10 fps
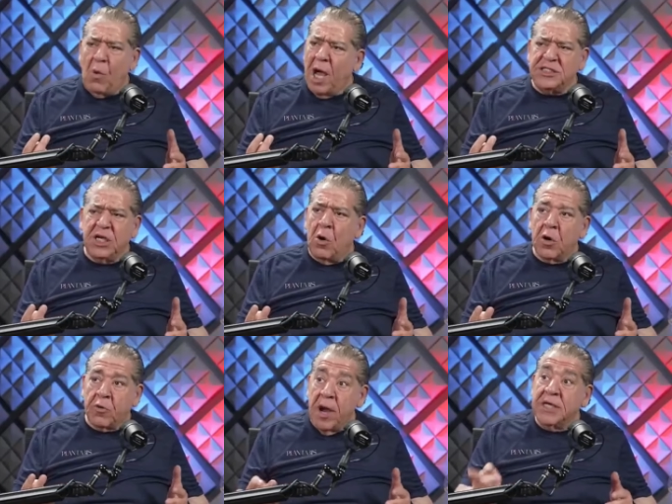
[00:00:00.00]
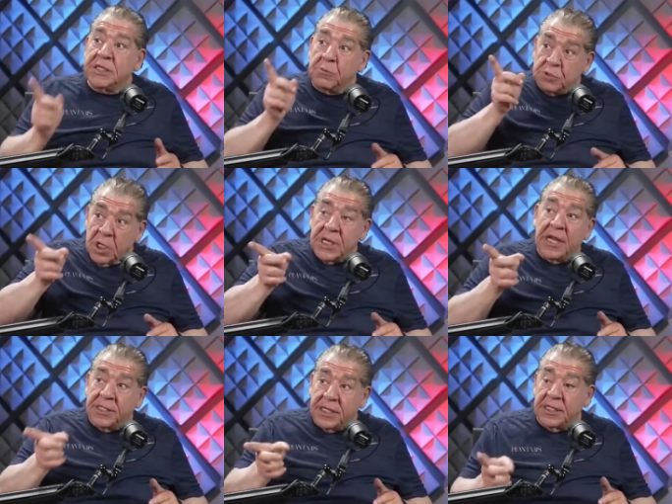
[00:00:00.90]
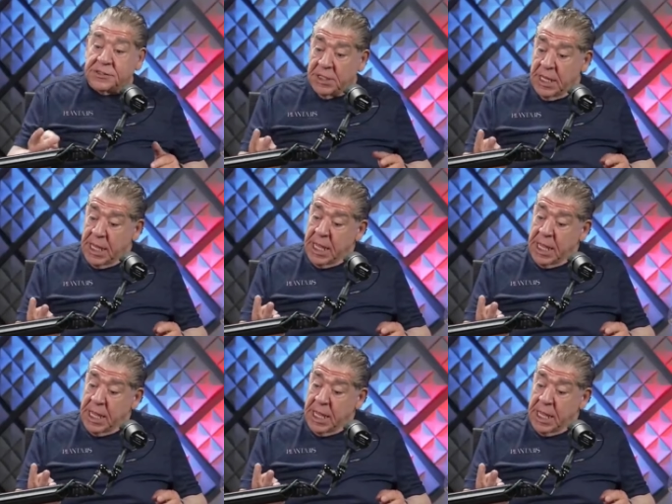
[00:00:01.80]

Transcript: Why is he going crazy? He was looking at her tits